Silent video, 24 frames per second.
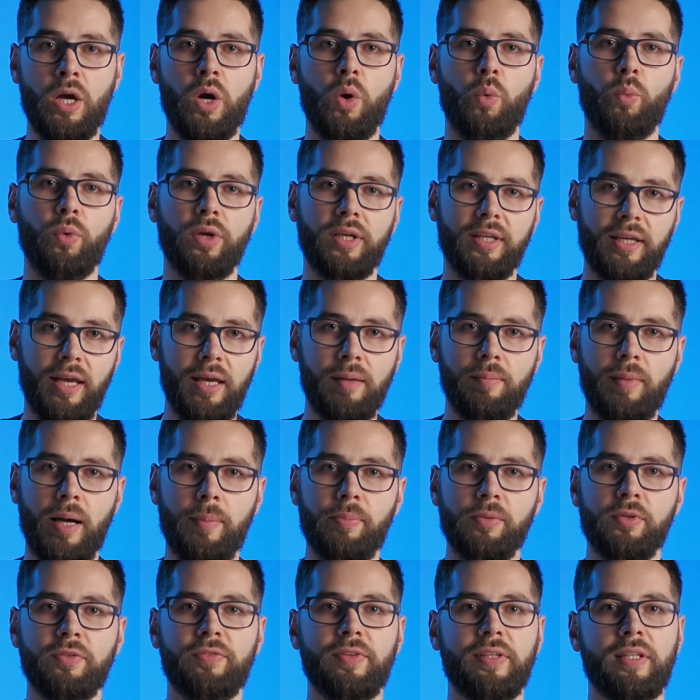we came up
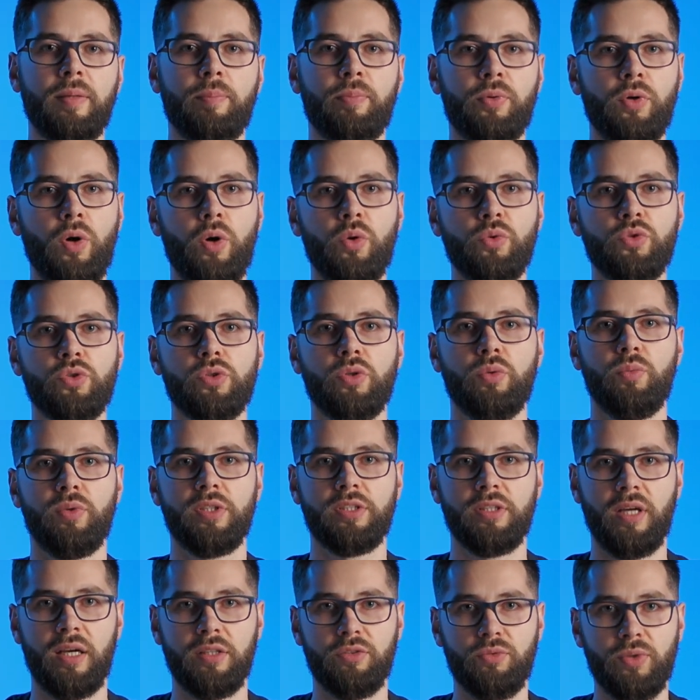with an approach
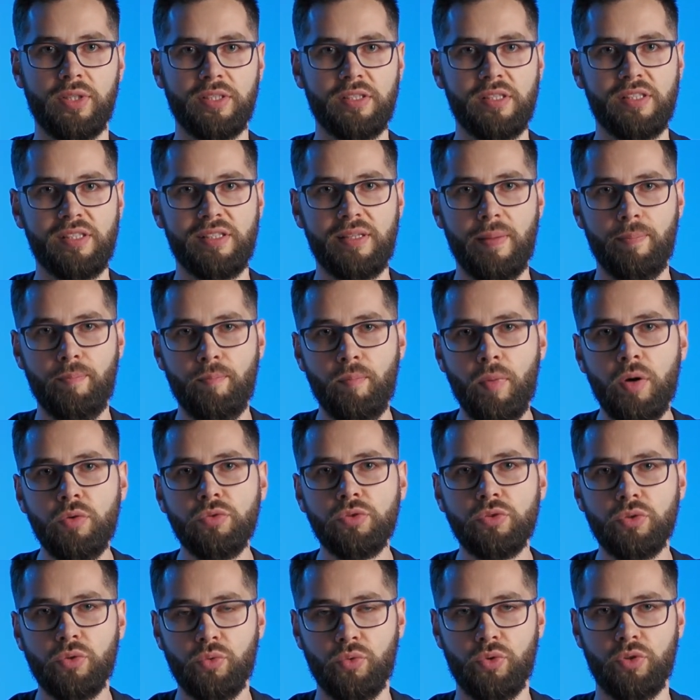which addresses the
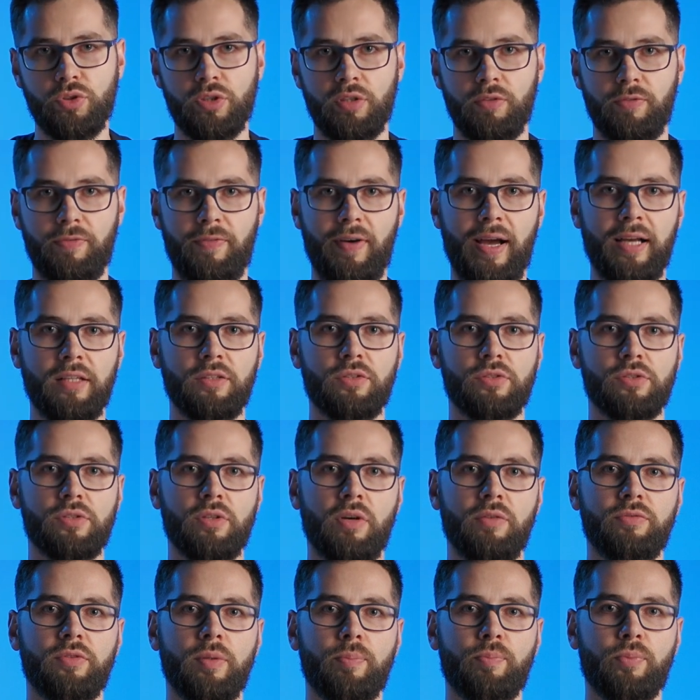most crucial factors
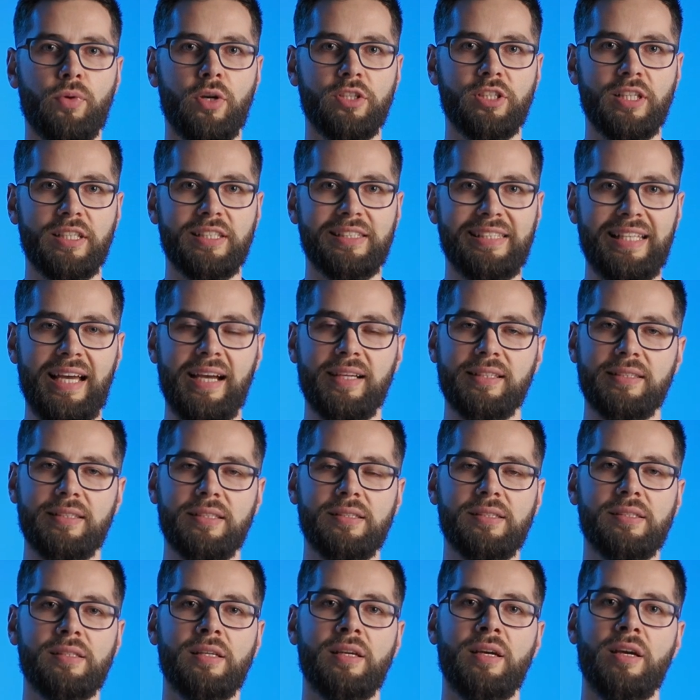of the project's
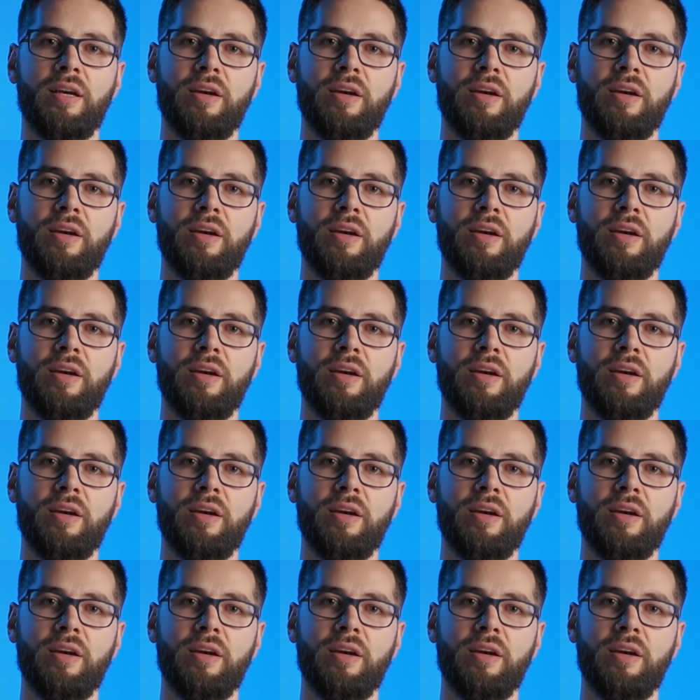success